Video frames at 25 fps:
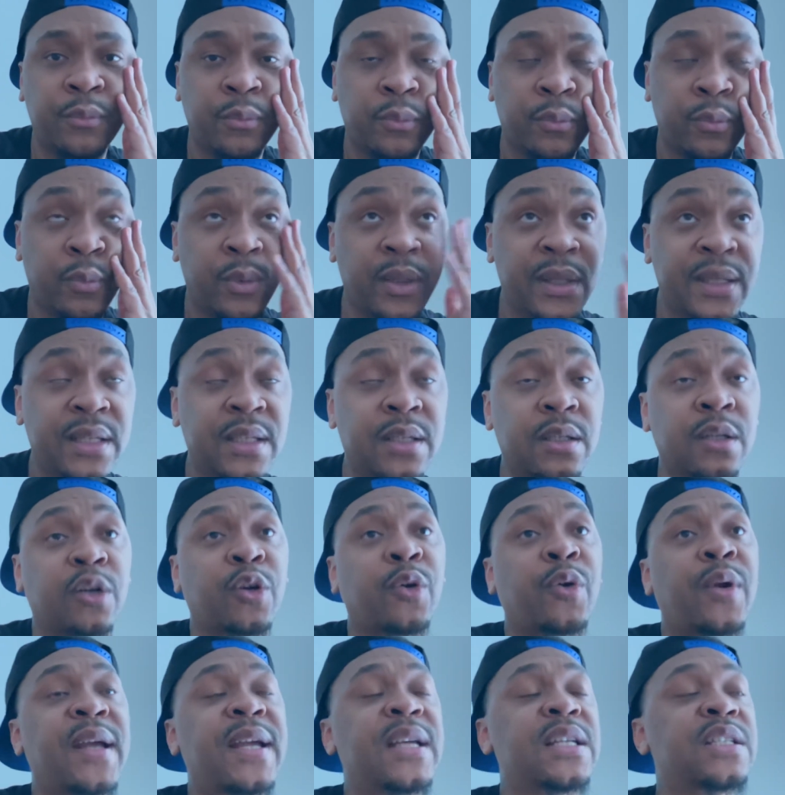ready to
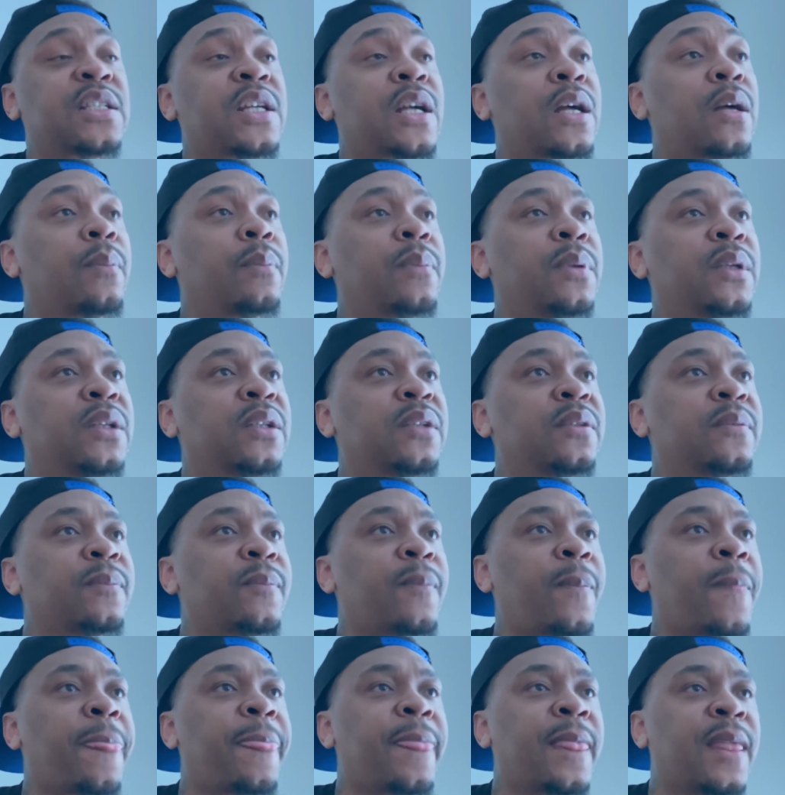crash out, but
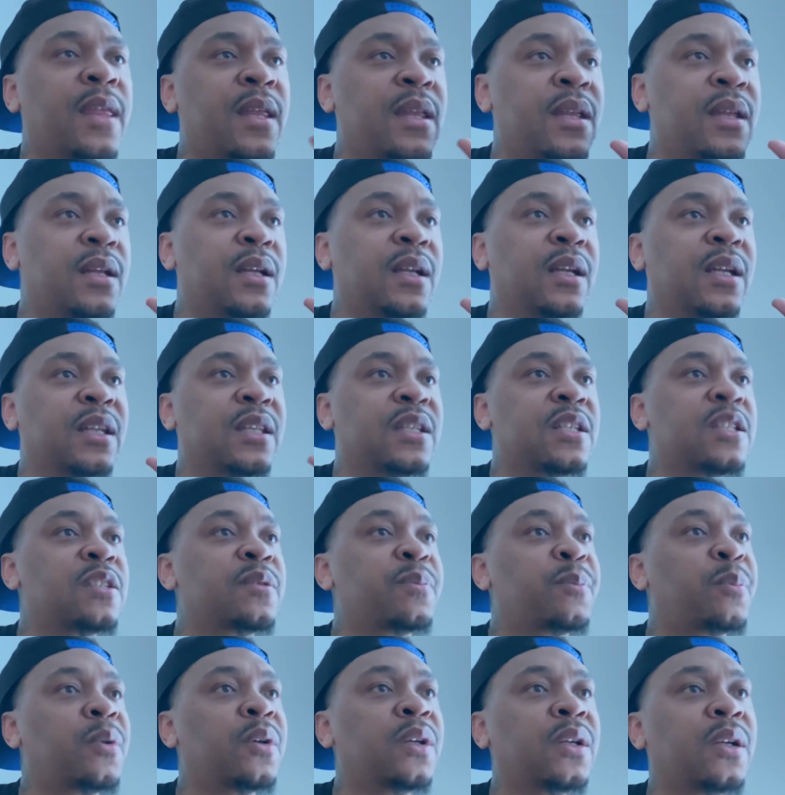at this
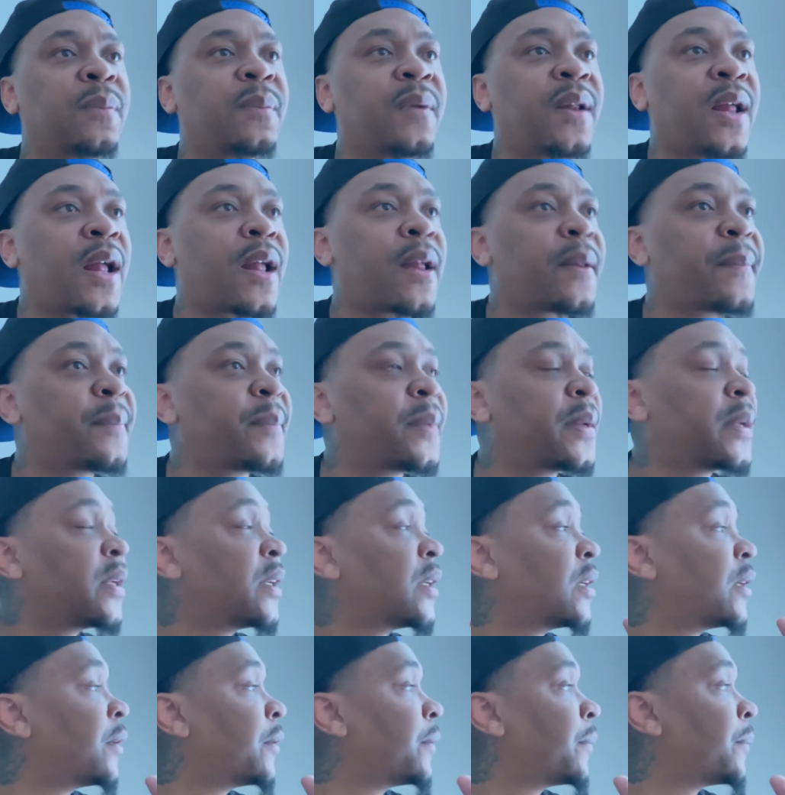point I'm like,
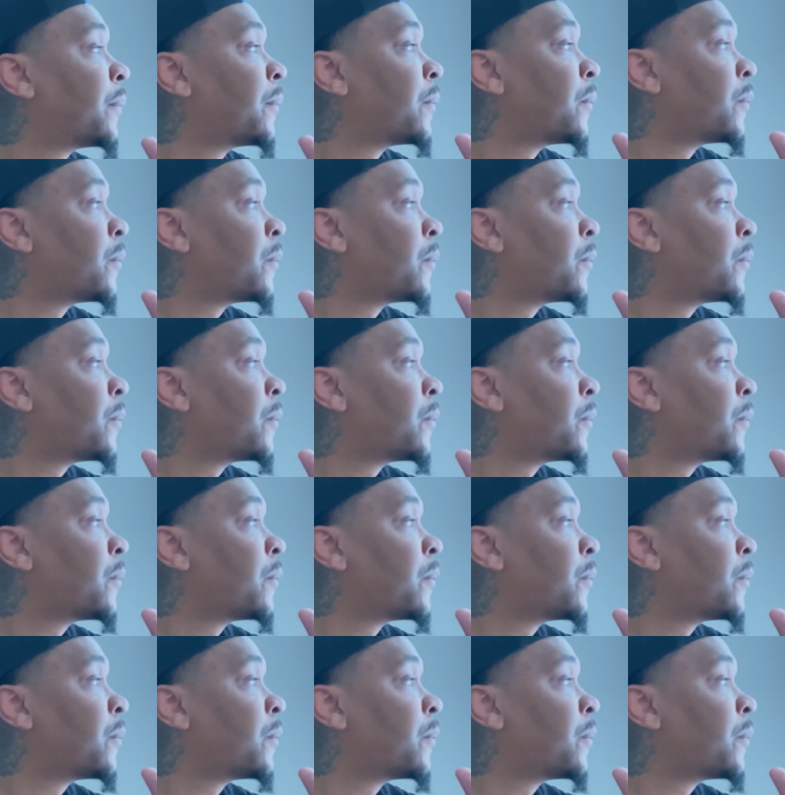man,